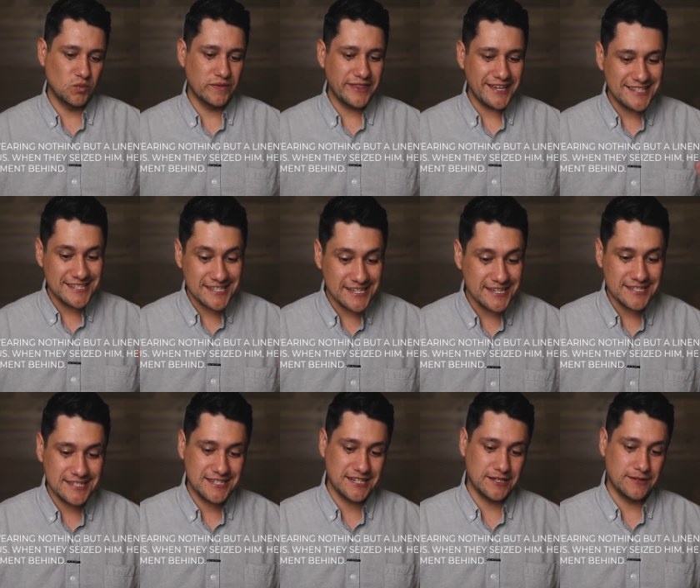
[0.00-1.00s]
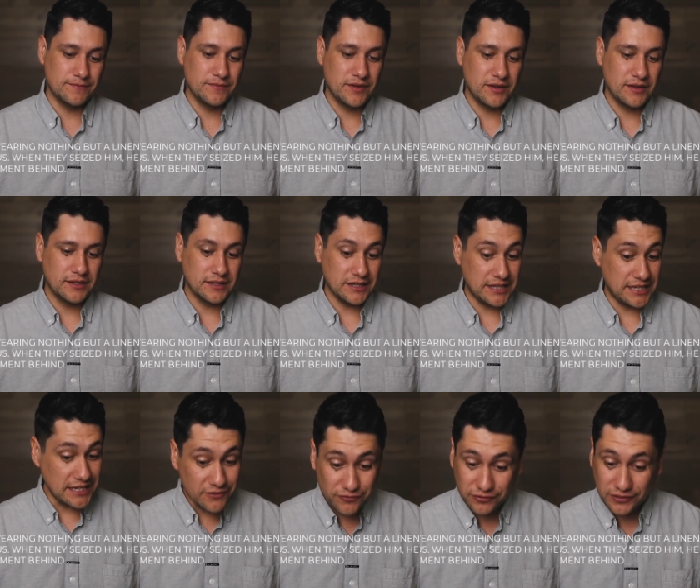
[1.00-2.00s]
When they seized him,
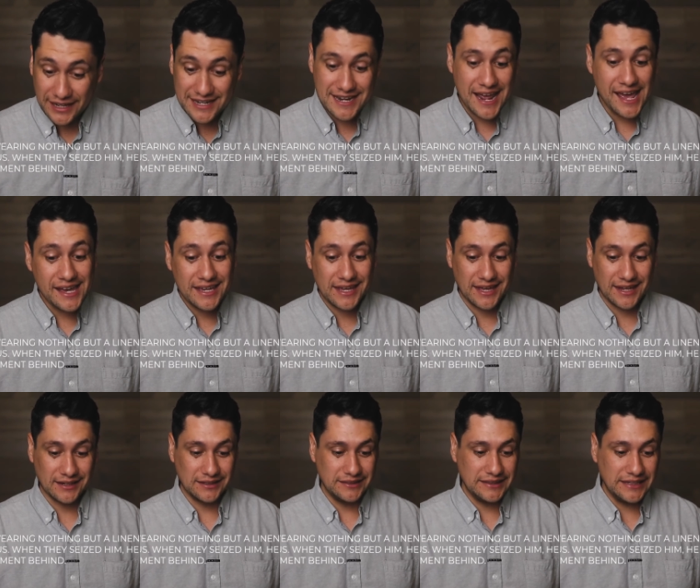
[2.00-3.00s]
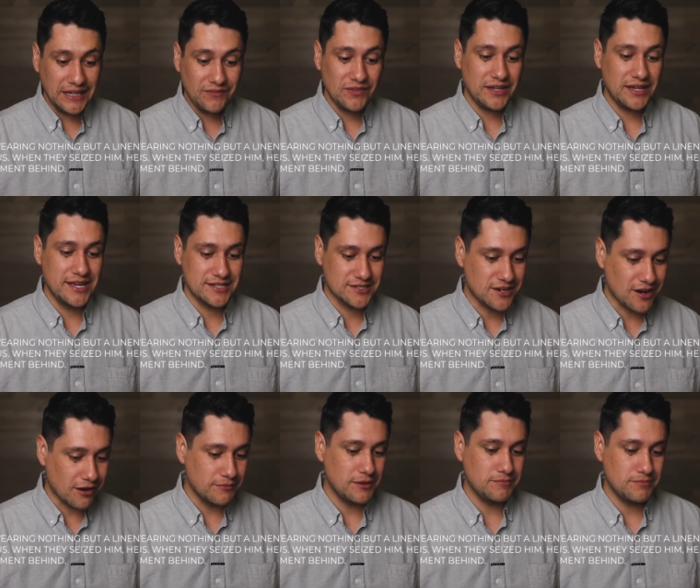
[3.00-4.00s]
he fled naked, leaving his
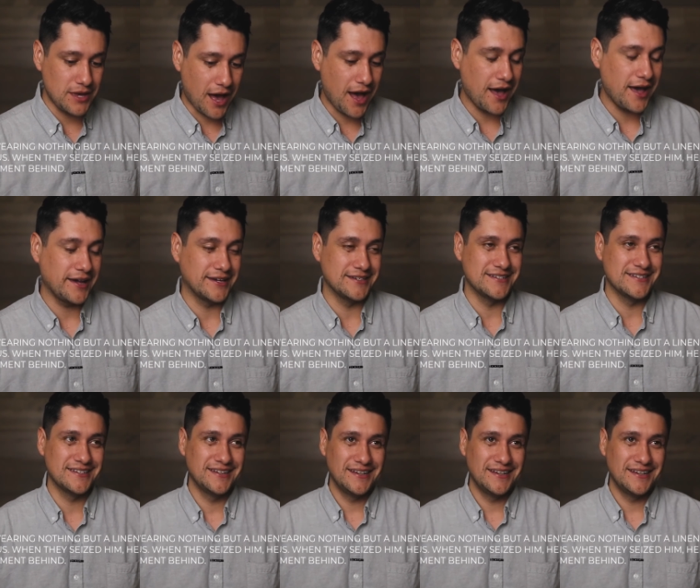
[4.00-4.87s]
garment behind.